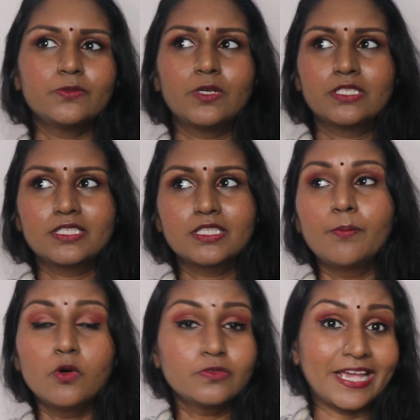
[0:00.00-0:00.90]
was the
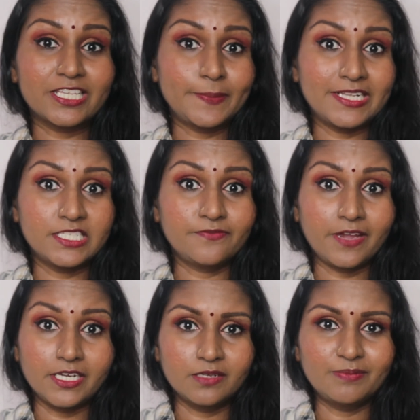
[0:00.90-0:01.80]
most expensive
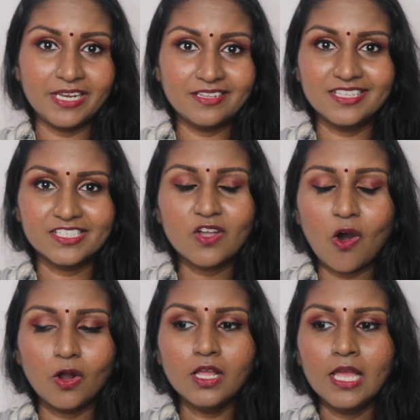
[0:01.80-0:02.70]
item in this
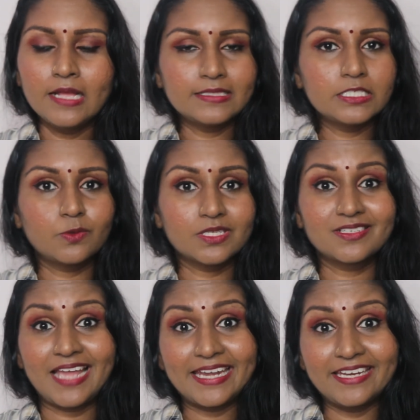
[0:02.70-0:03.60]
haul this was
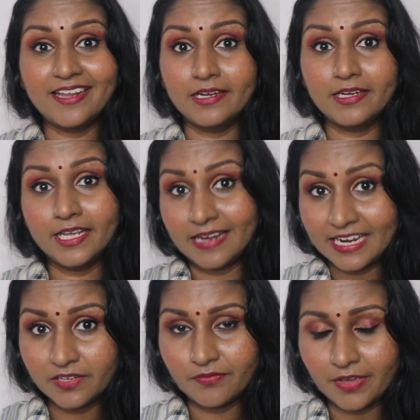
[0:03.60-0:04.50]
99 ringgit
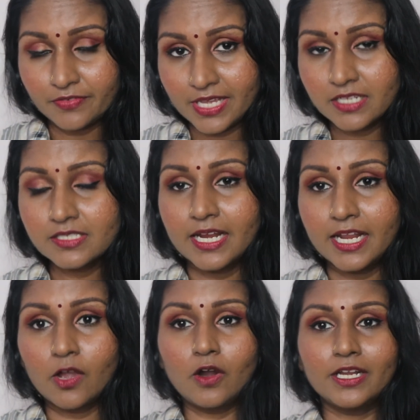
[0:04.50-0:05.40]
95 cents and I
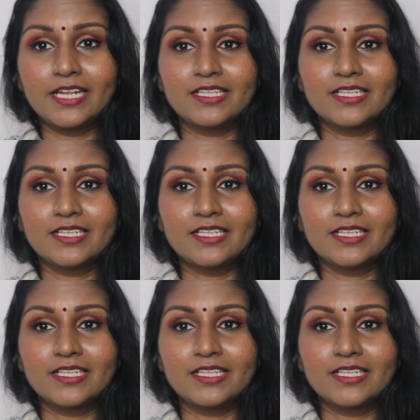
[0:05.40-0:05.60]
got in the